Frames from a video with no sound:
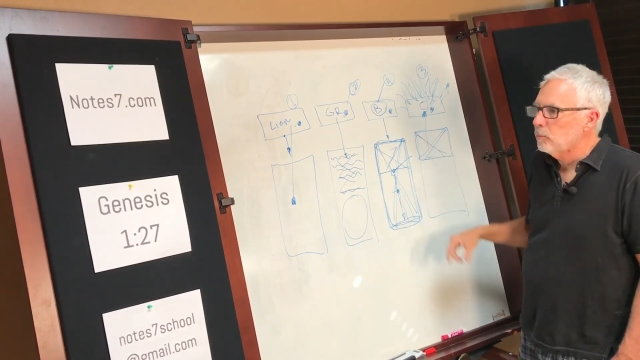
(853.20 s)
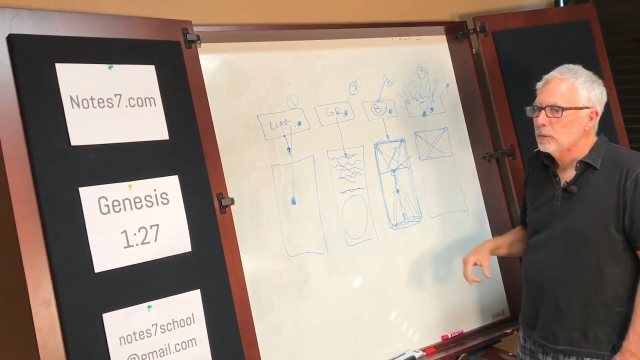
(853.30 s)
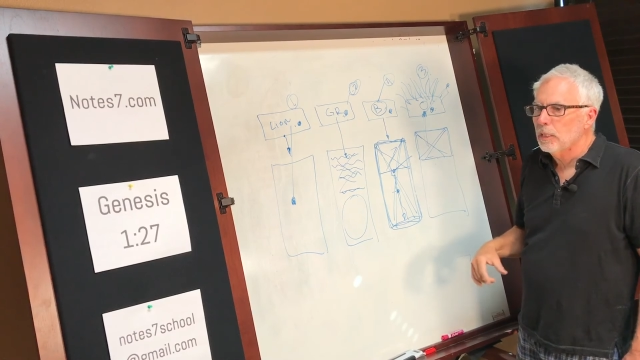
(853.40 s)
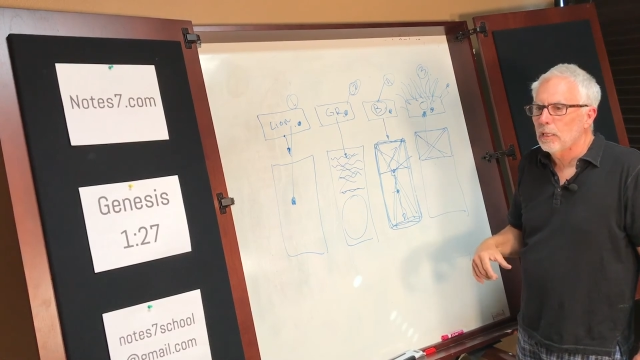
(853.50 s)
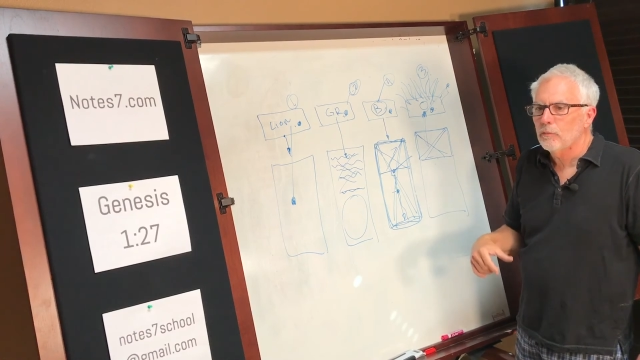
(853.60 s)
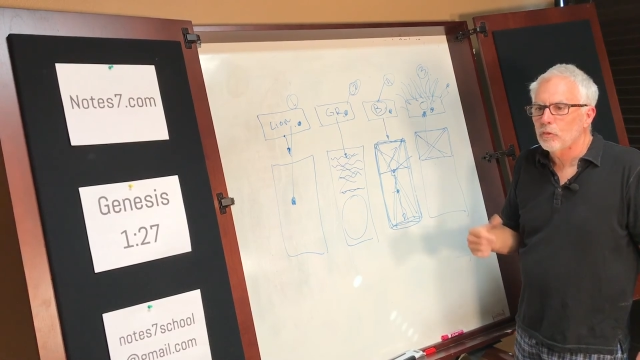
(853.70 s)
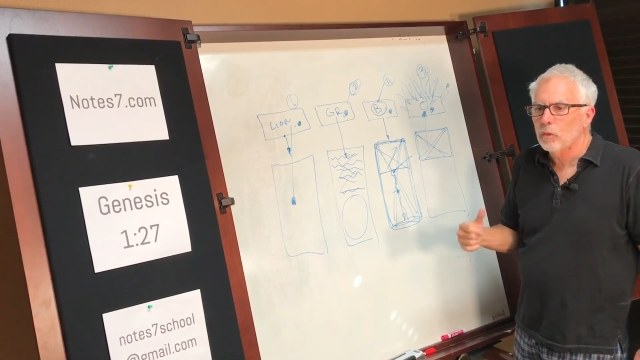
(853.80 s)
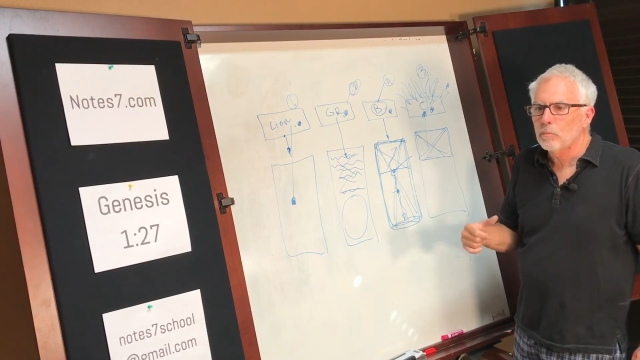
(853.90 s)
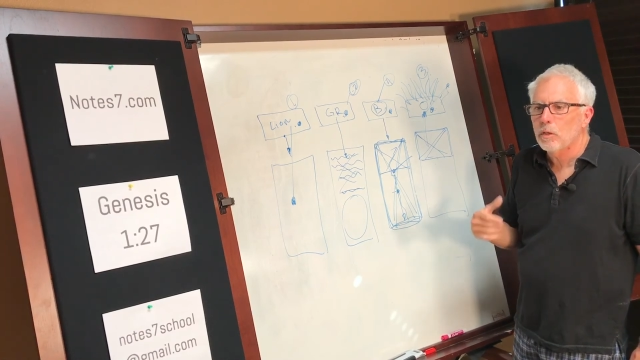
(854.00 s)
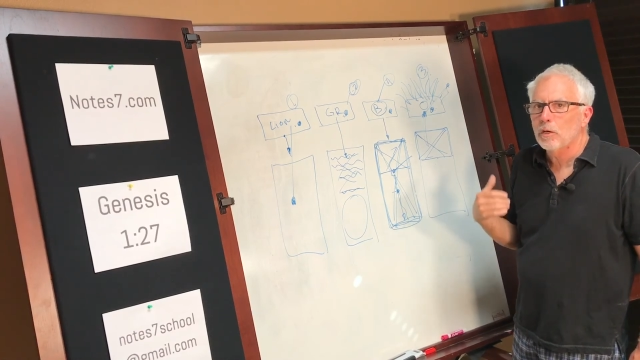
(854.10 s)
but then if you're
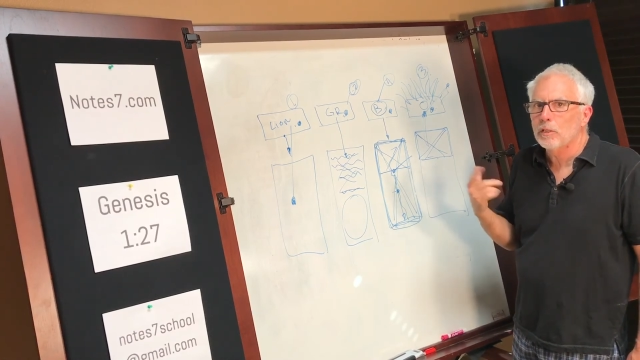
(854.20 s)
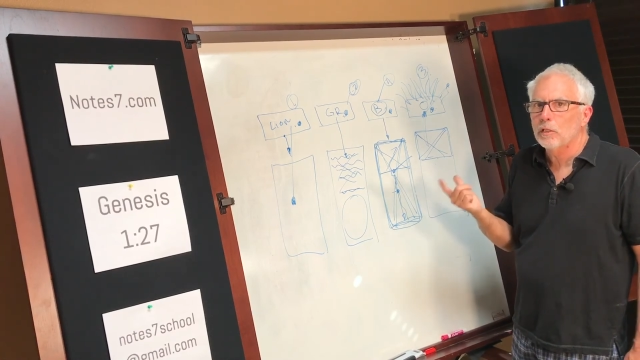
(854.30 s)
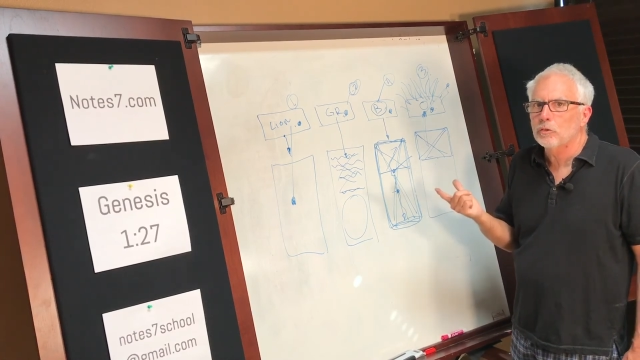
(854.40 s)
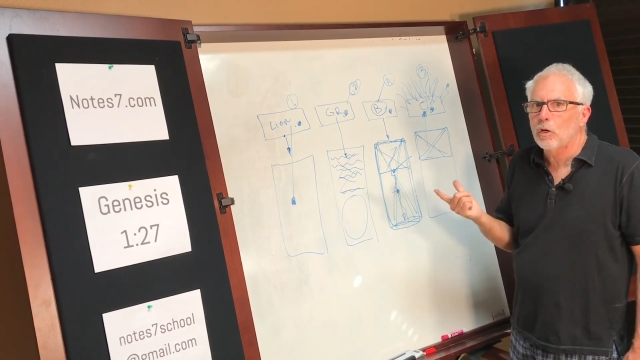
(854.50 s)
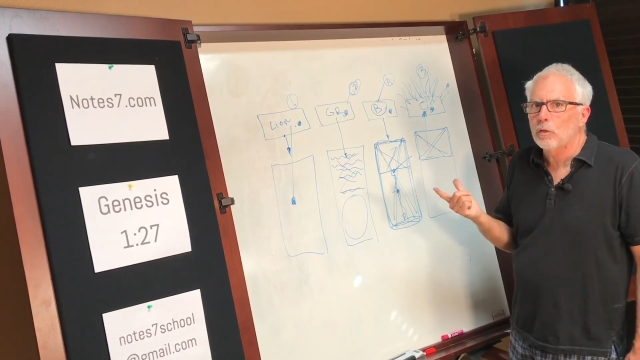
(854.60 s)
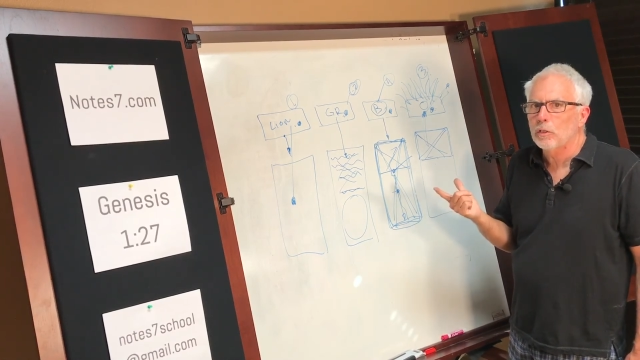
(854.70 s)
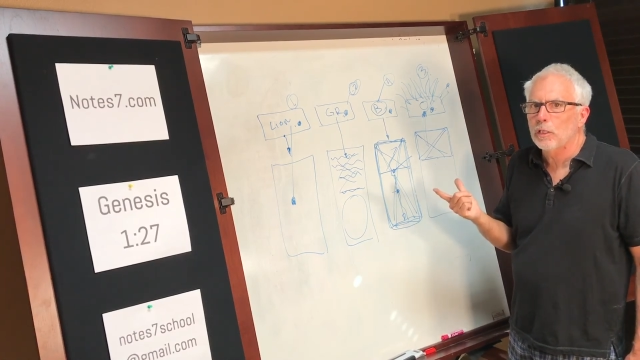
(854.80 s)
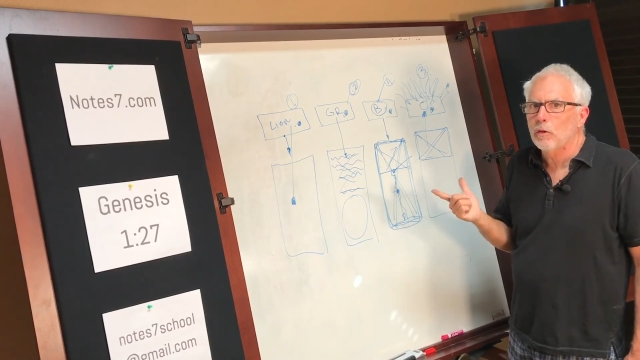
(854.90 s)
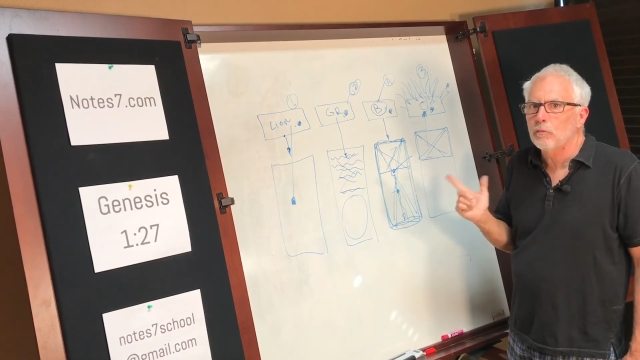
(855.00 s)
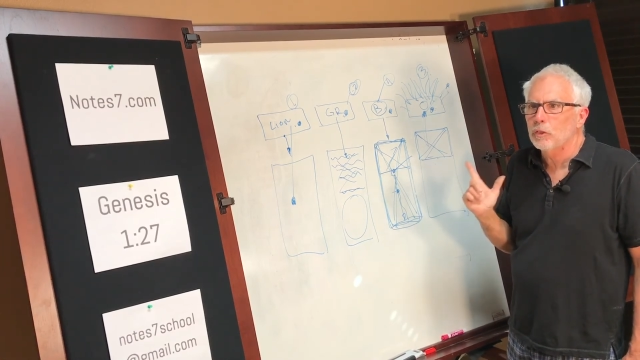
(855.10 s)
at a party, they'll start
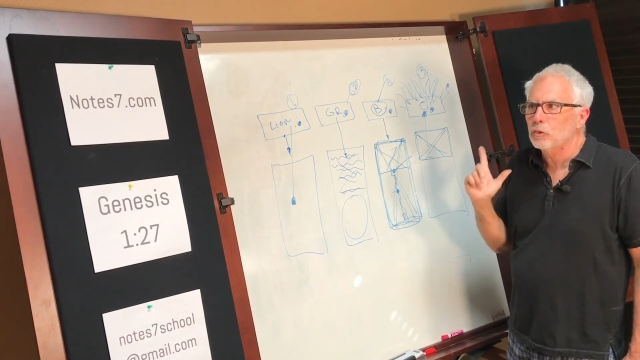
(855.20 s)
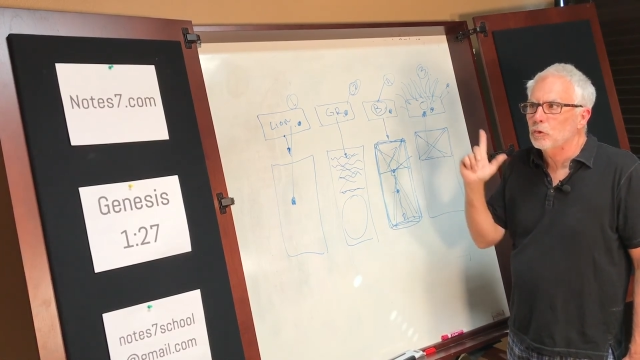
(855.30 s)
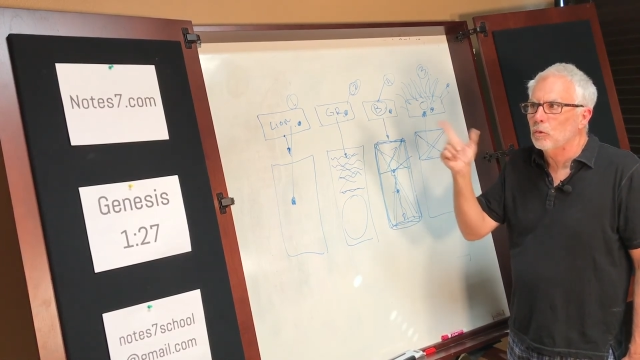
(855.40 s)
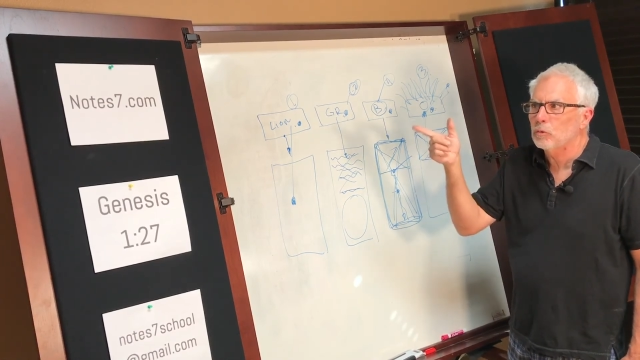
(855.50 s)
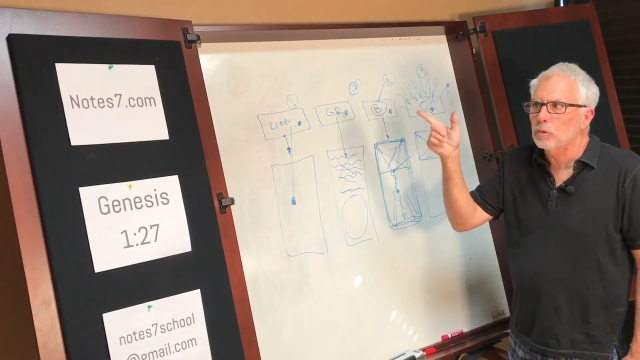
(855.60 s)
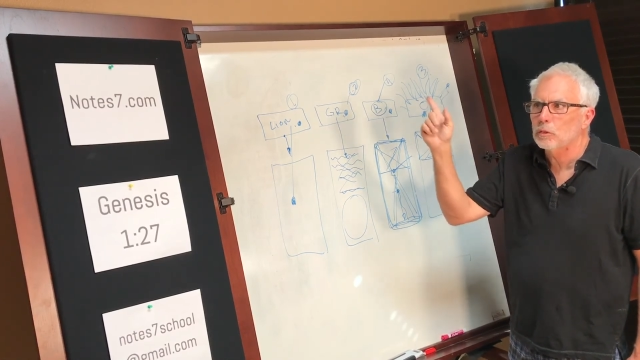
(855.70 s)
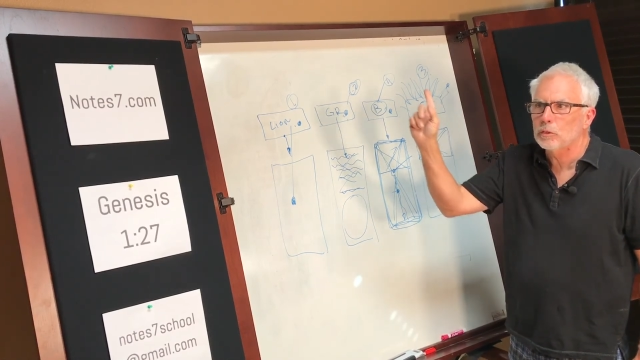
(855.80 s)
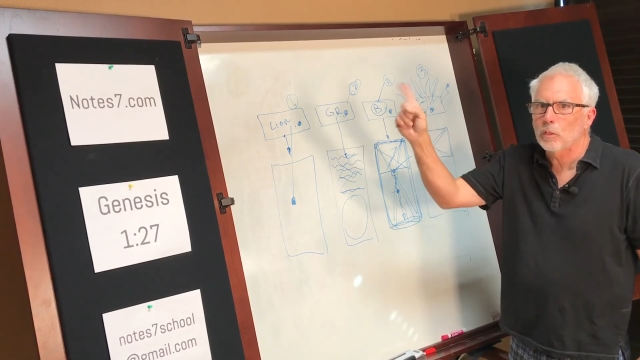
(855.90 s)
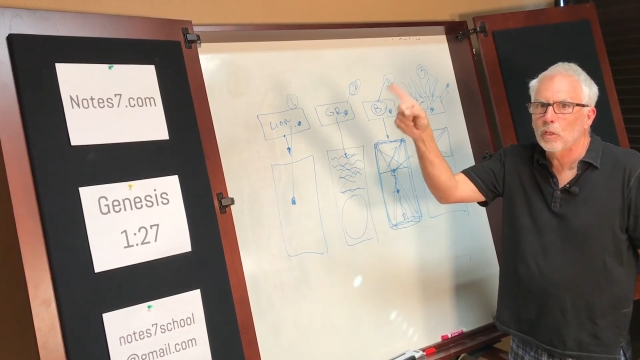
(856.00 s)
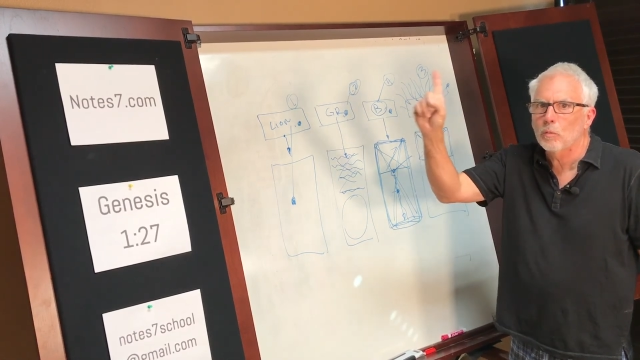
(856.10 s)
looking over your shoulder because
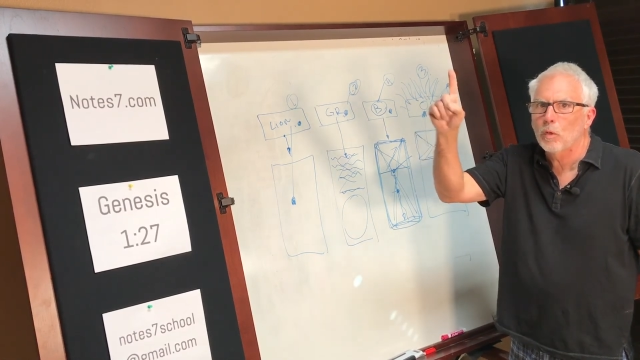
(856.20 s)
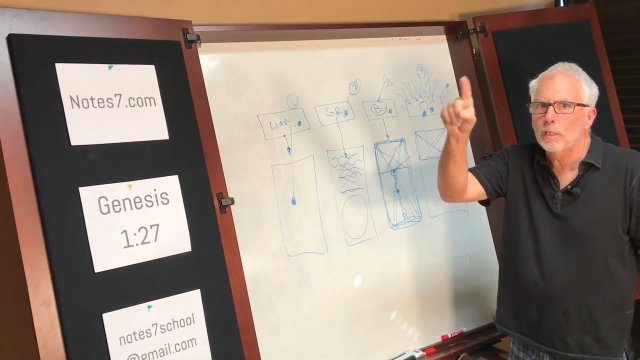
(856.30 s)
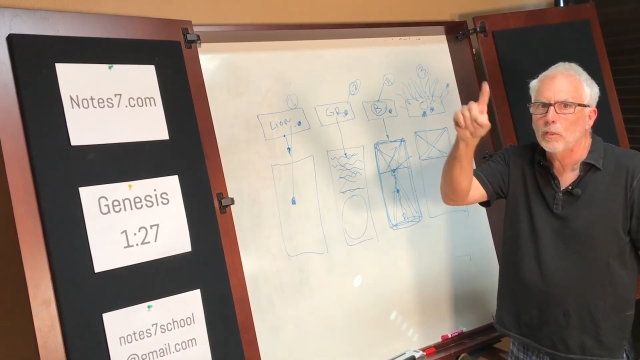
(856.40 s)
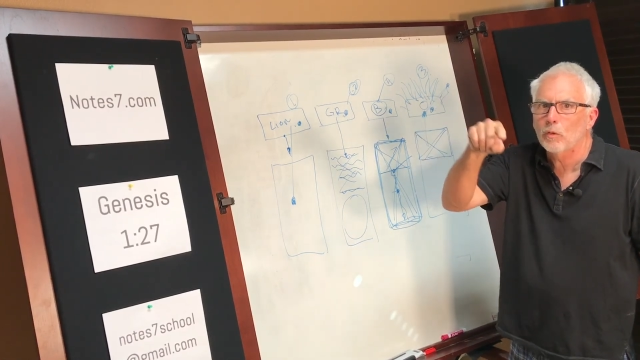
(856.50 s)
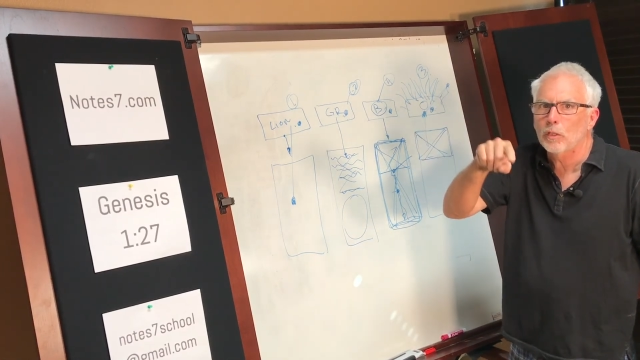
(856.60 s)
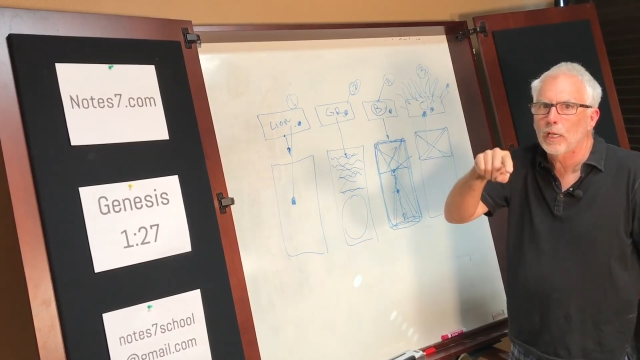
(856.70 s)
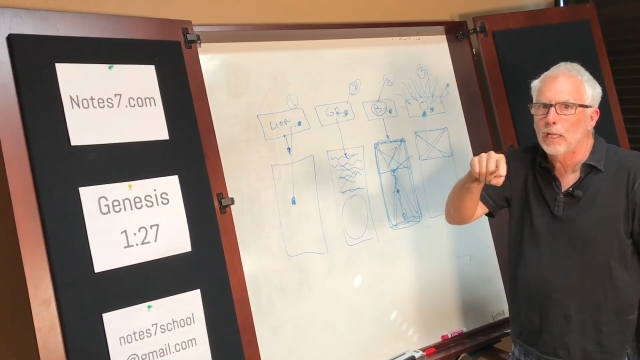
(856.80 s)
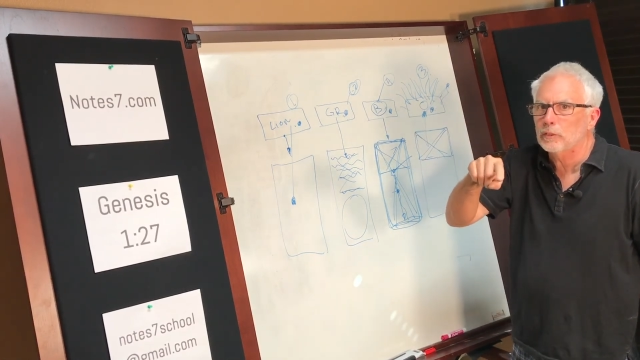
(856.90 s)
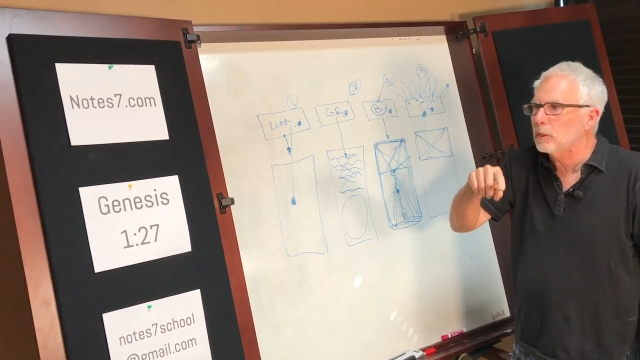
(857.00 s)
they're going to want to go to the next